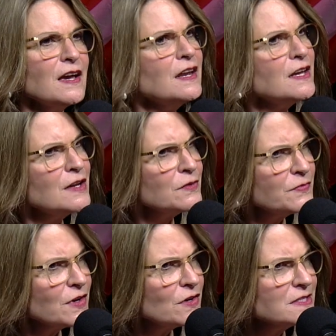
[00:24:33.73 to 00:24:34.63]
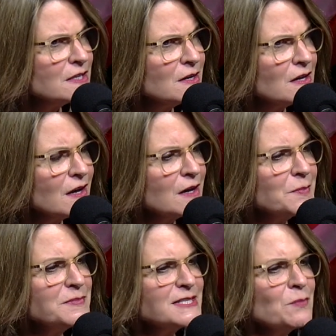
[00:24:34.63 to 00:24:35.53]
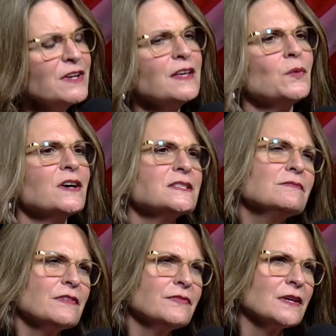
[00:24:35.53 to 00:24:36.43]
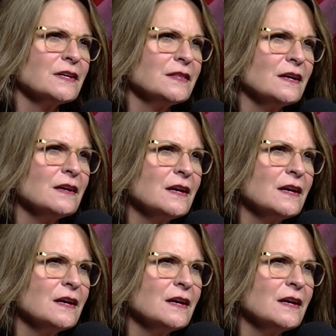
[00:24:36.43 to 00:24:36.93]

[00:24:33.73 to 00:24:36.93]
And if there is someone that wasn't fulfilling